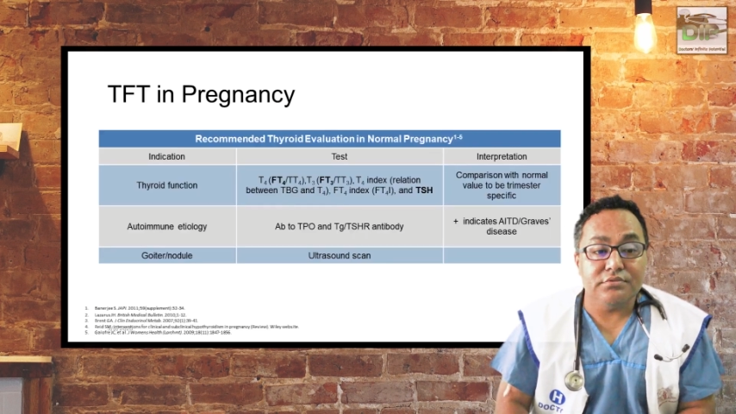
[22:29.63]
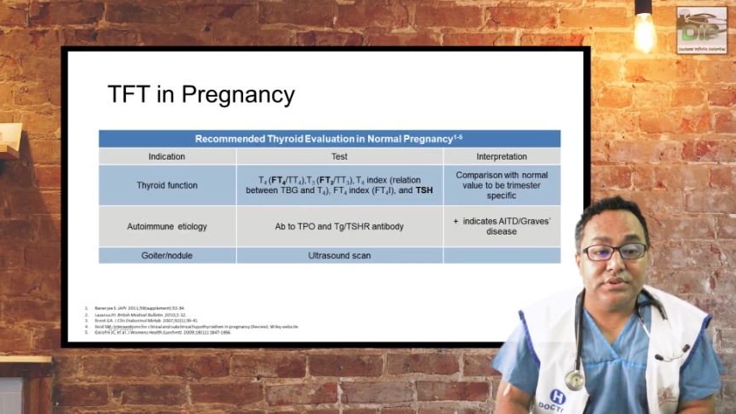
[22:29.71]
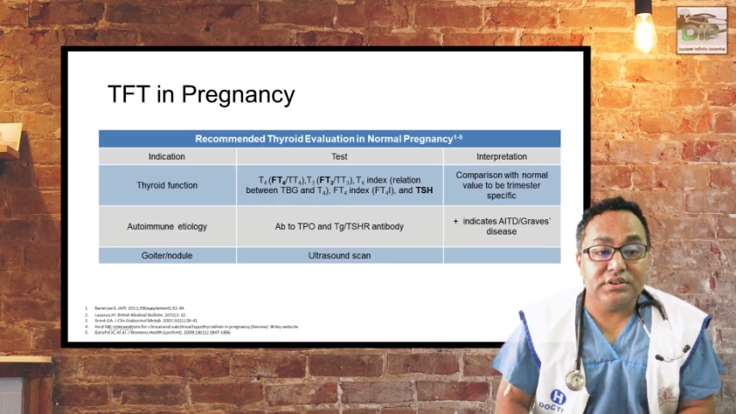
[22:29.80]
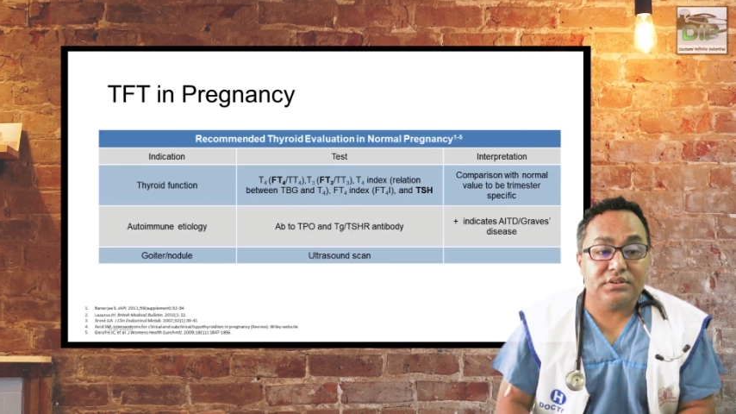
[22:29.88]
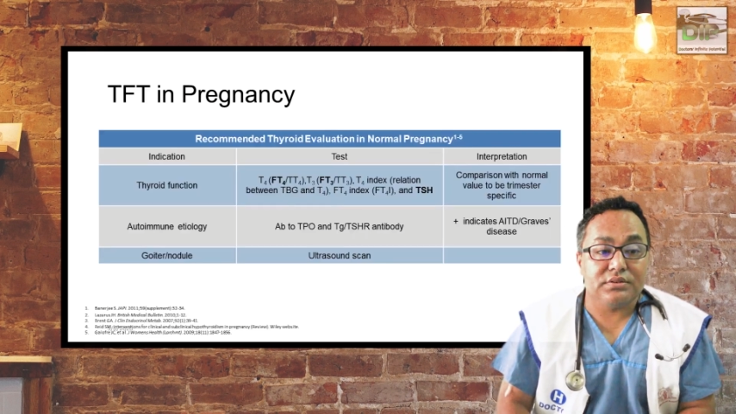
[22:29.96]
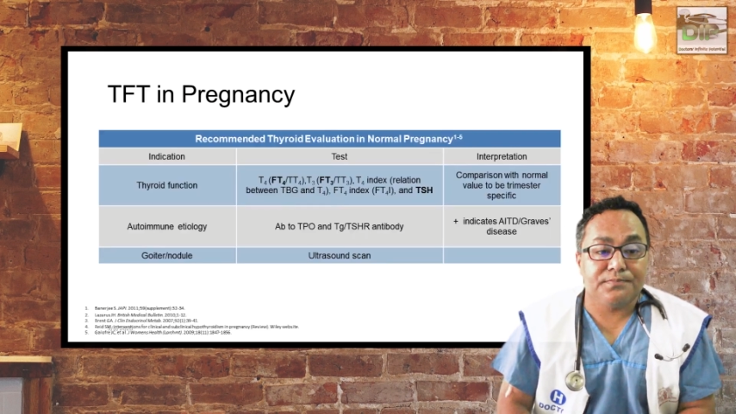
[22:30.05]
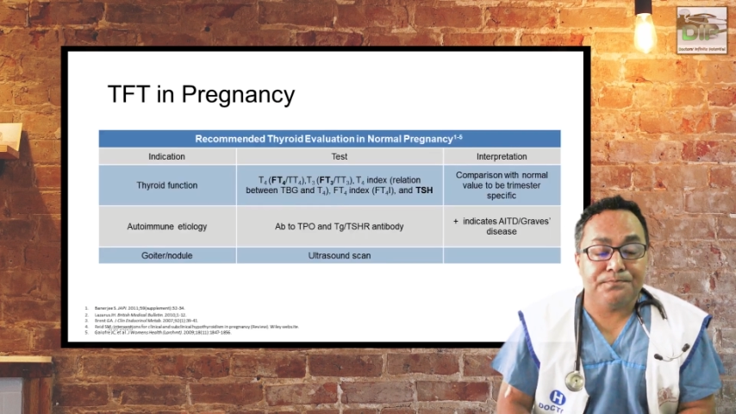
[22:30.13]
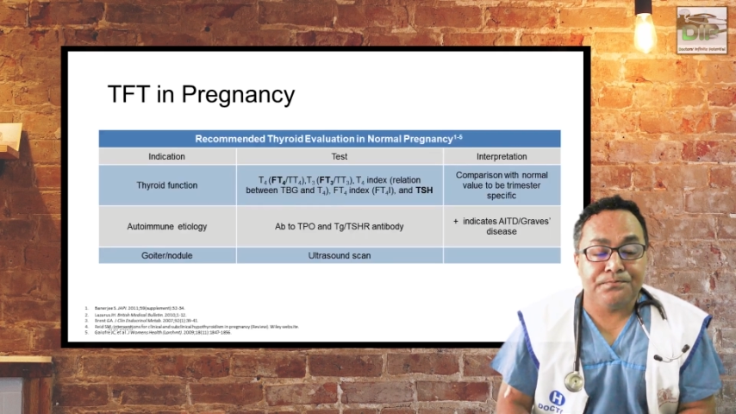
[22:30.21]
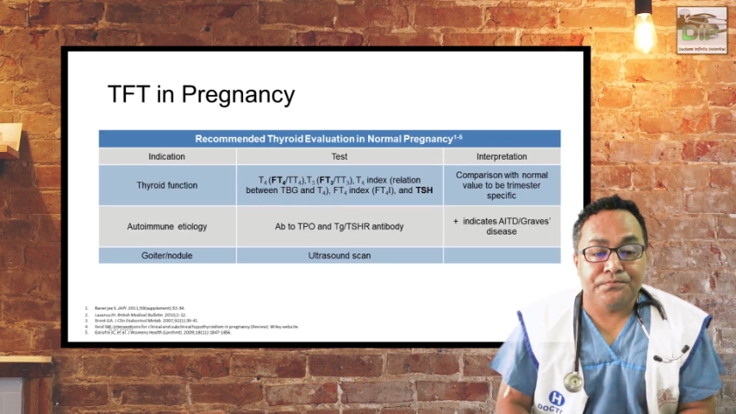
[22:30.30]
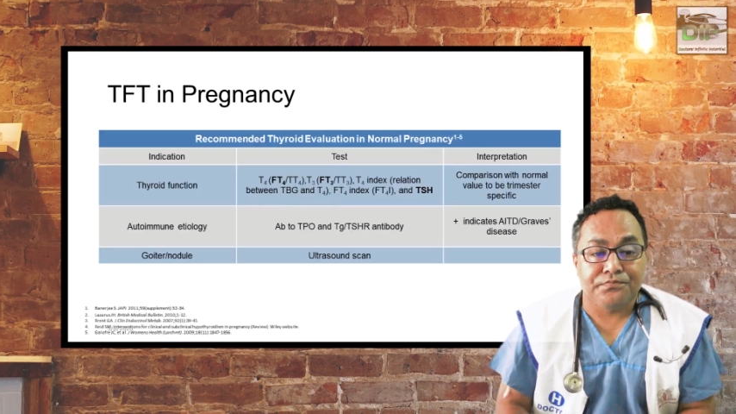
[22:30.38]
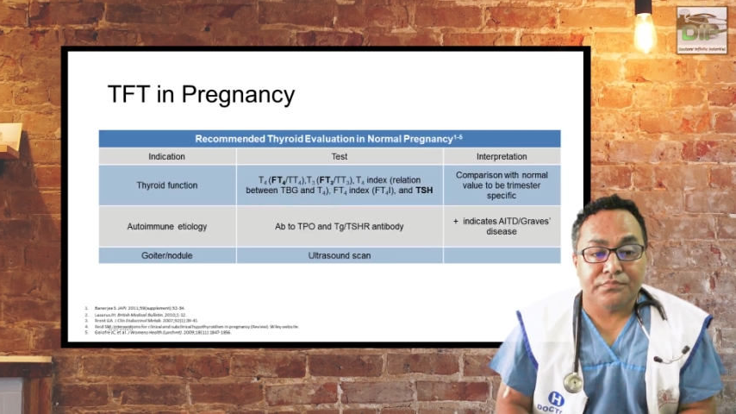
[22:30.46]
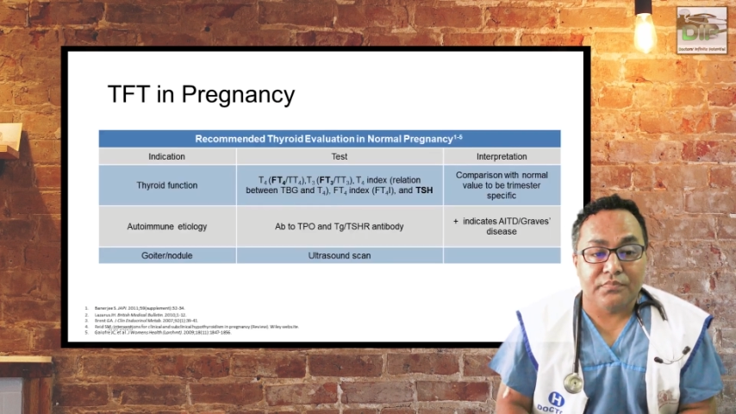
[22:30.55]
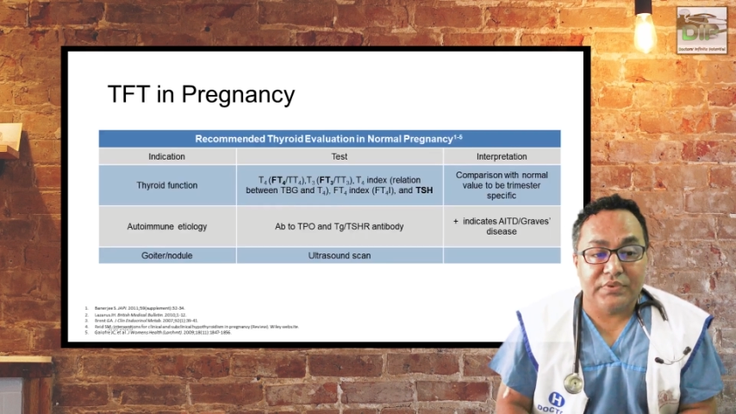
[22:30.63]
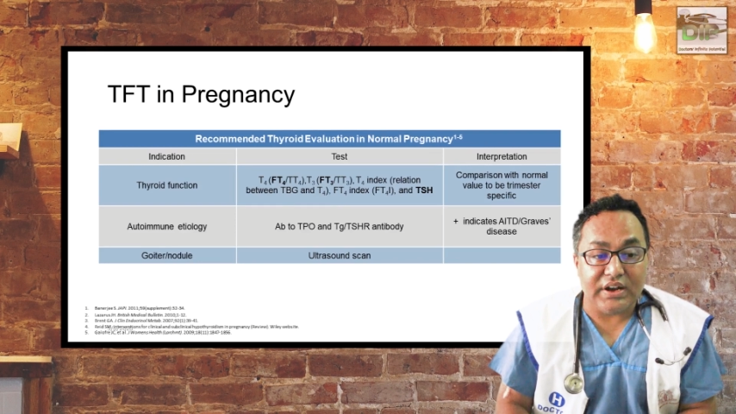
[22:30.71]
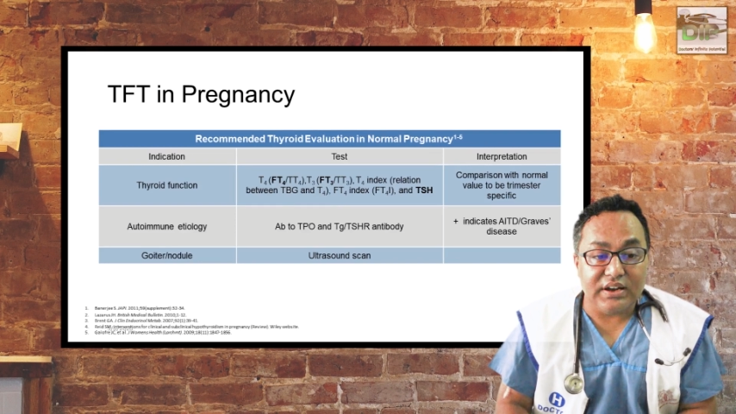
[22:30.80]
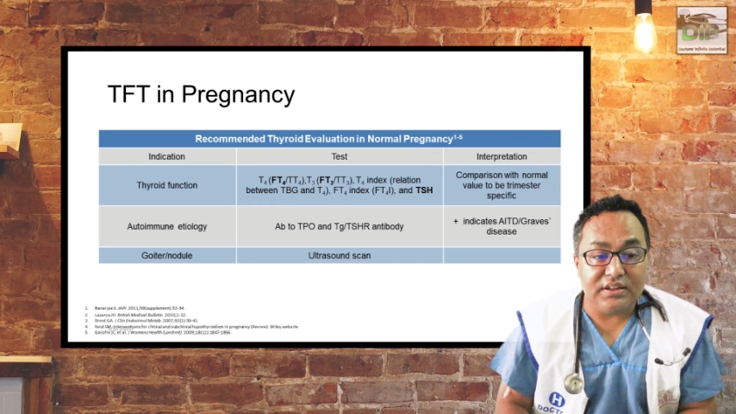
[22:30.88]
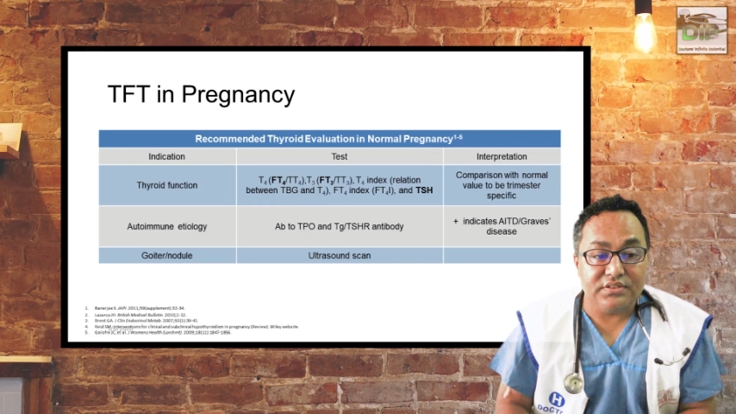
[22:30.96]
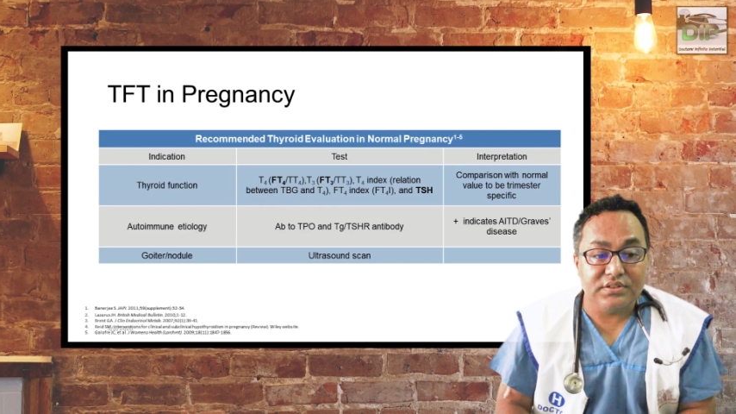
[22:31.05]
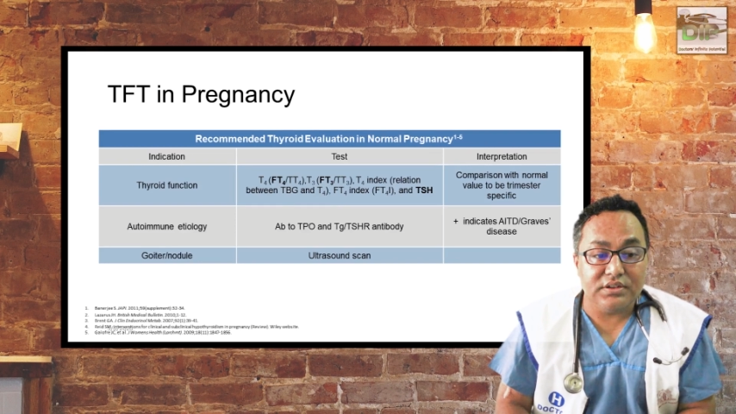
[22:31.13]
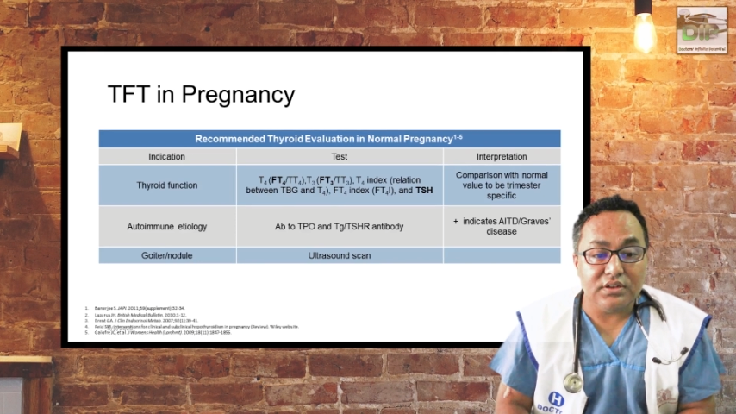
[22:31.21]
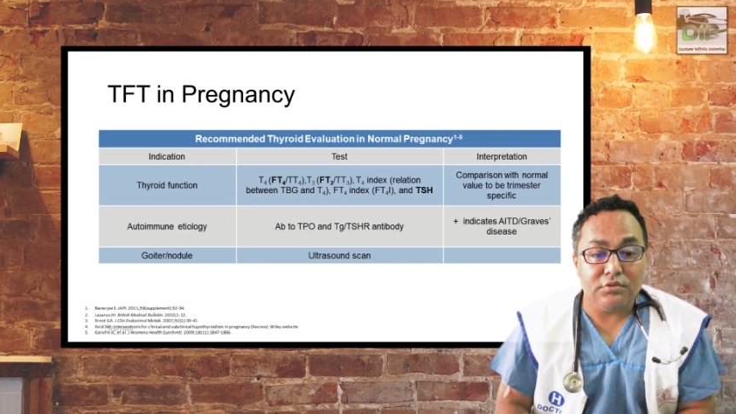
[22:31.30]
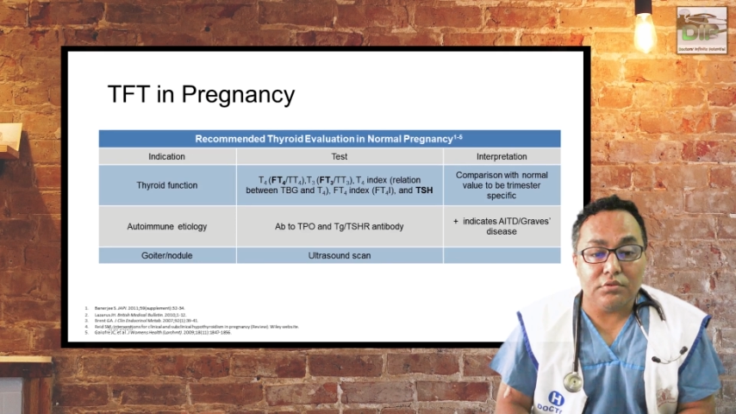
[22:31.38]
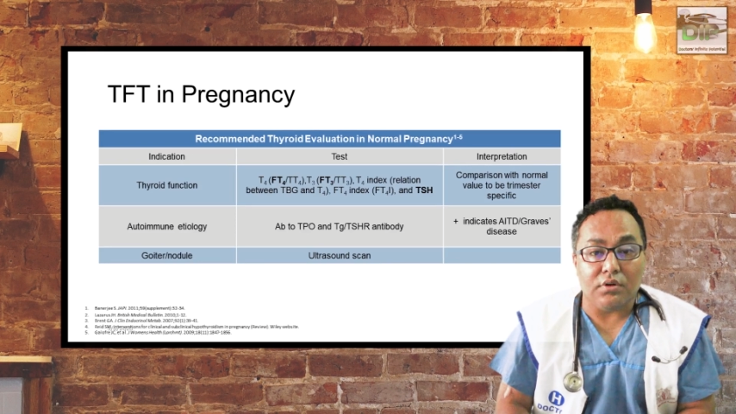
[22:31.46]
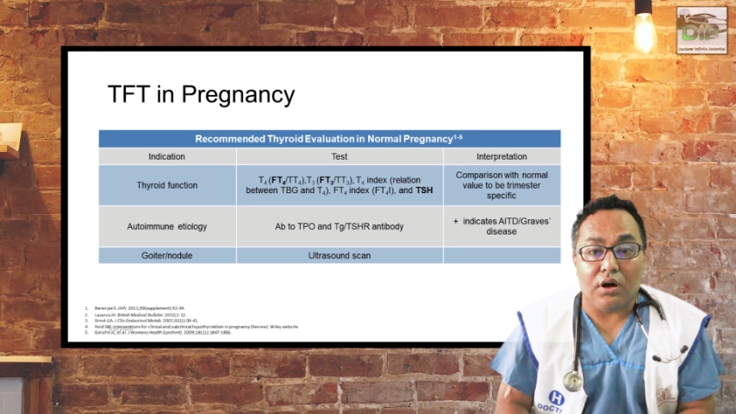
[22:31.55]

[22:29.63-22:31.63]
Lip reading: with pregnancy,